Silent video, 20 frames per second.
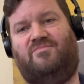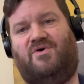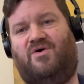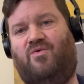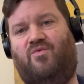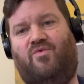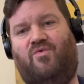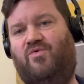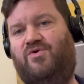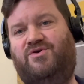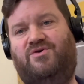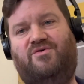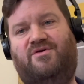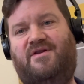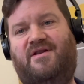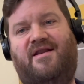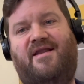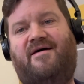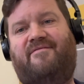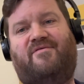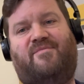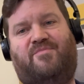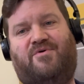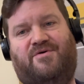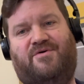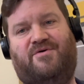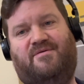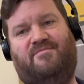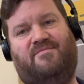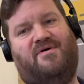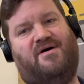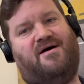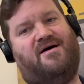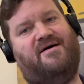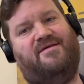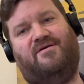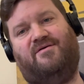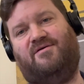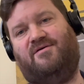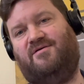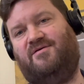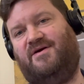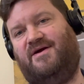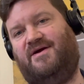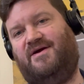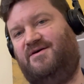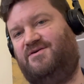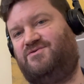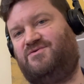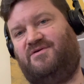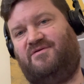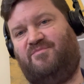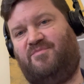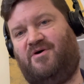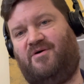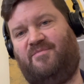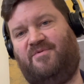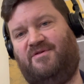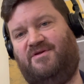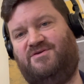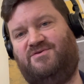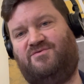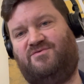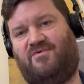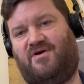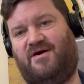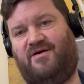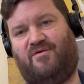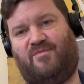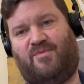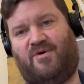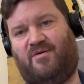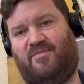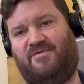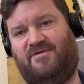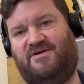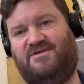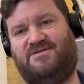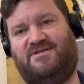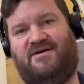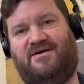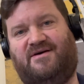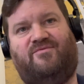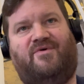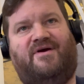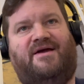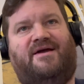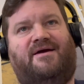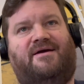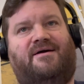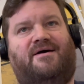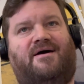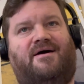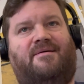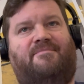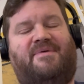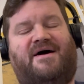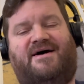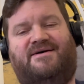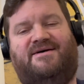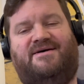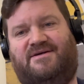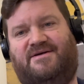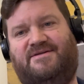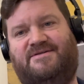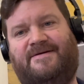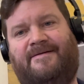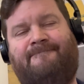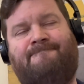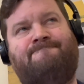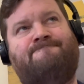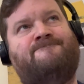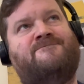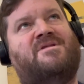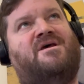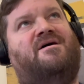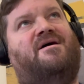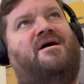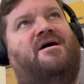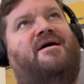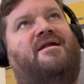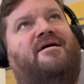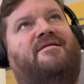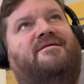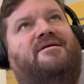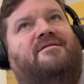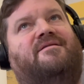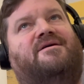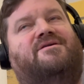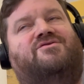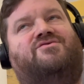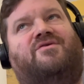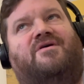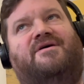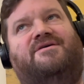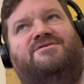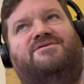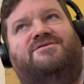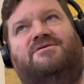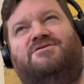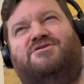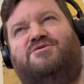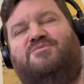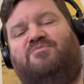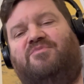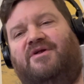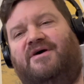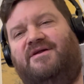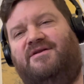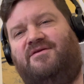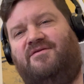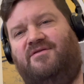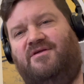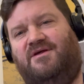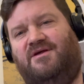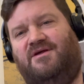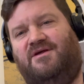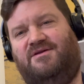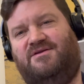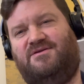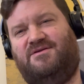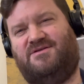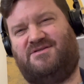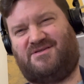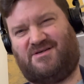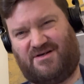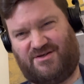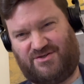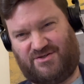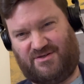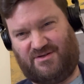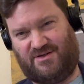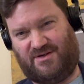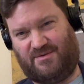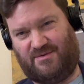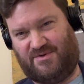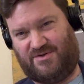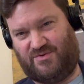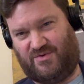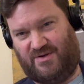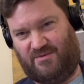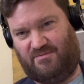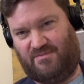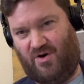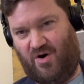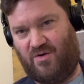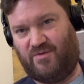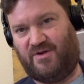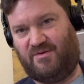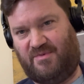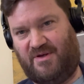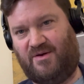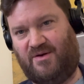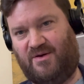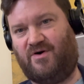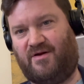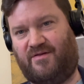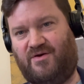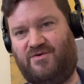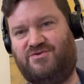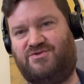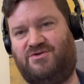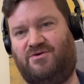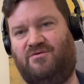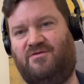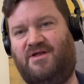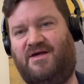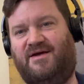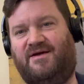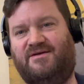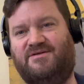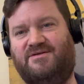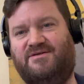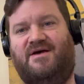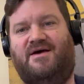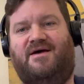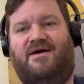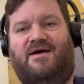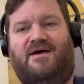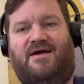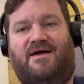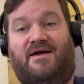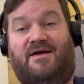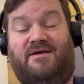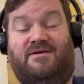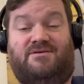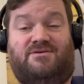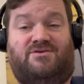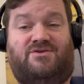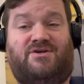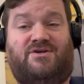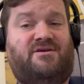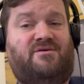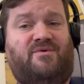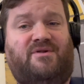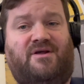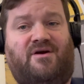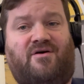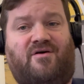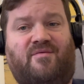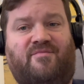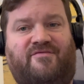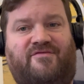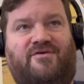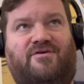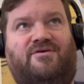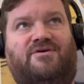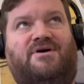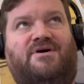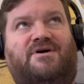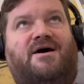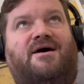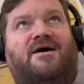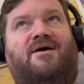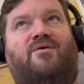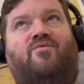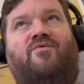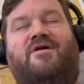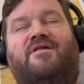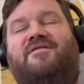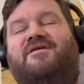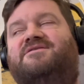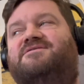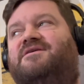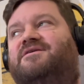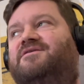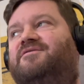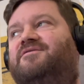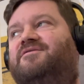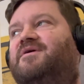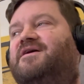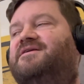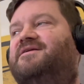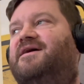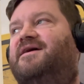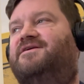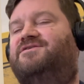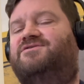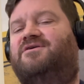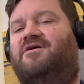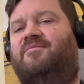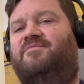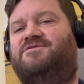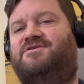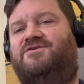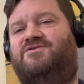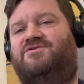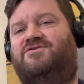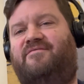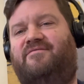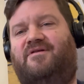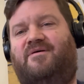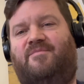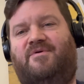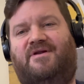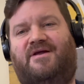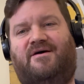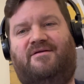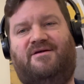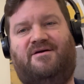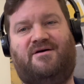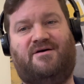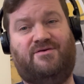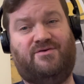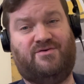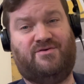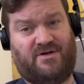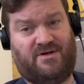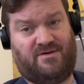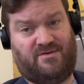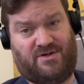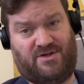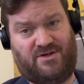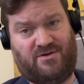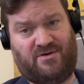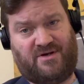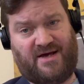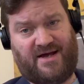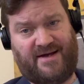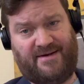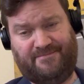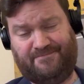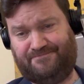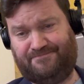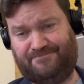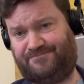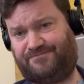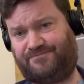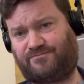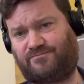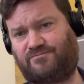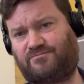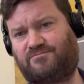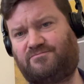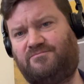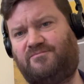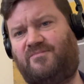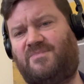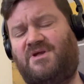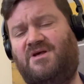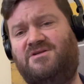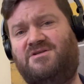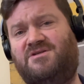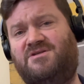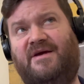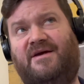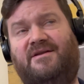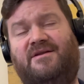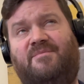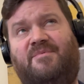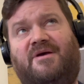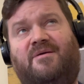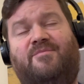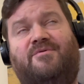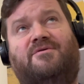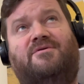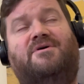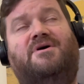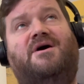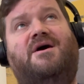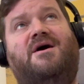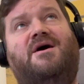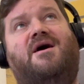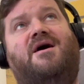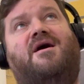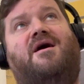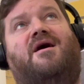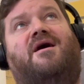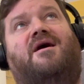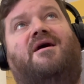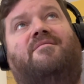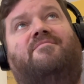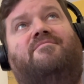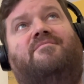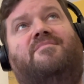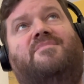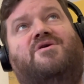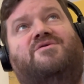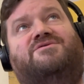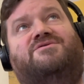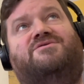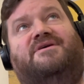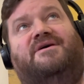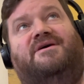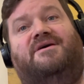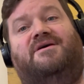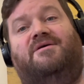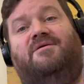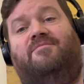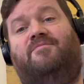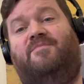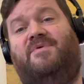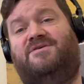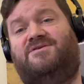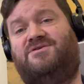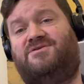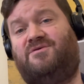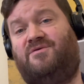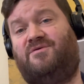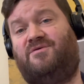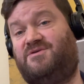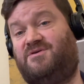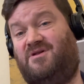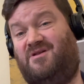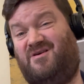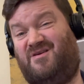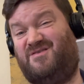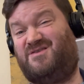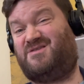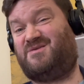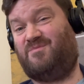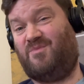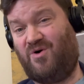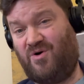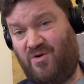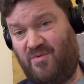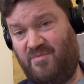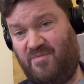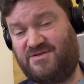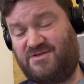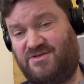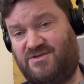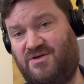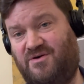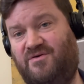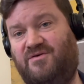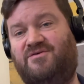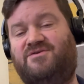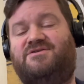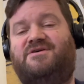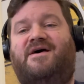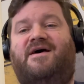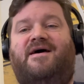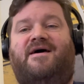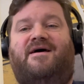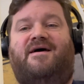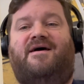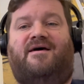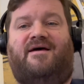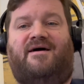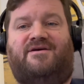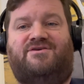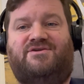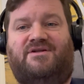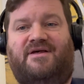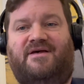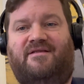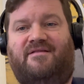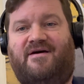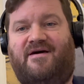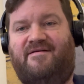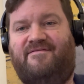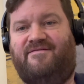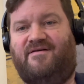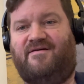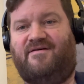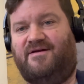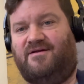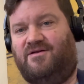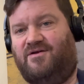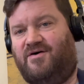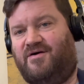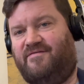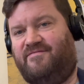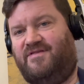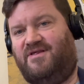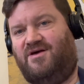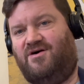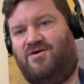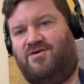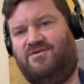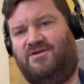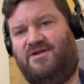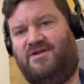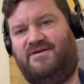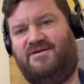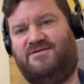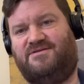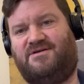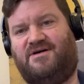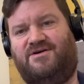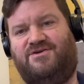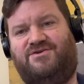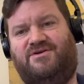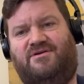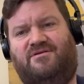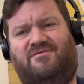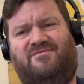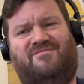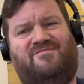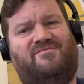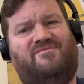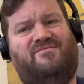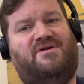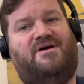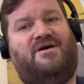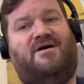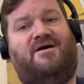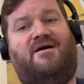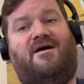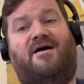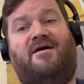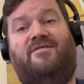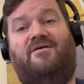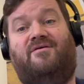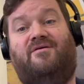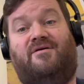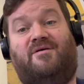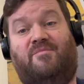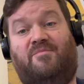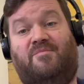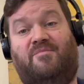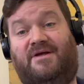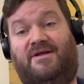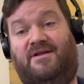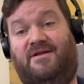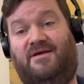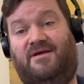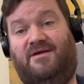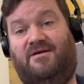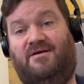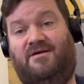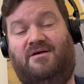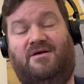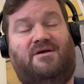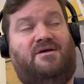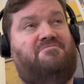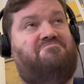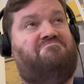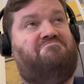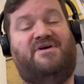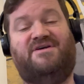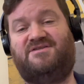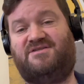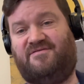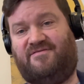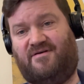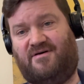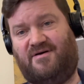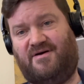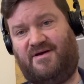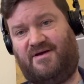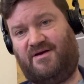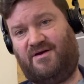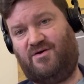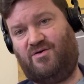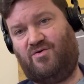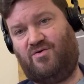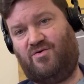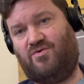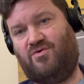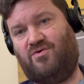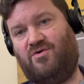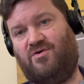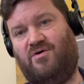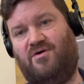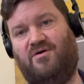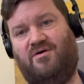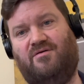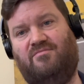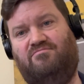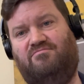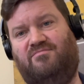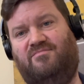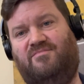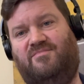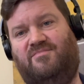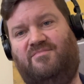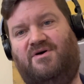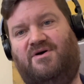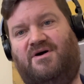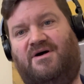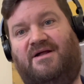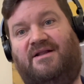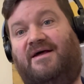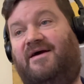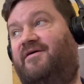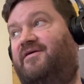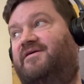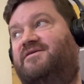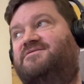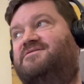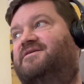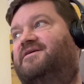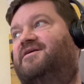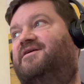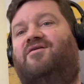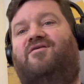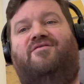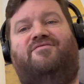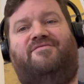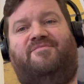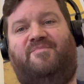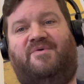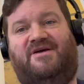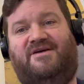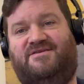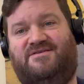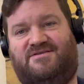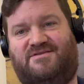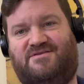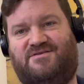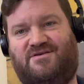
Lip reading: You'd never put them either in a sort of populist right or populist left-wing basket. And I think that trying to split the discussion between only being one of those two things is genuinely harmful. One of the things I do in my day job is I travel up and down the country, the UK, speaking to people, mostly business owners, a lot of small business owners, and actually they find a lot of the online discussion either completely mystifying or hilariously off-piste.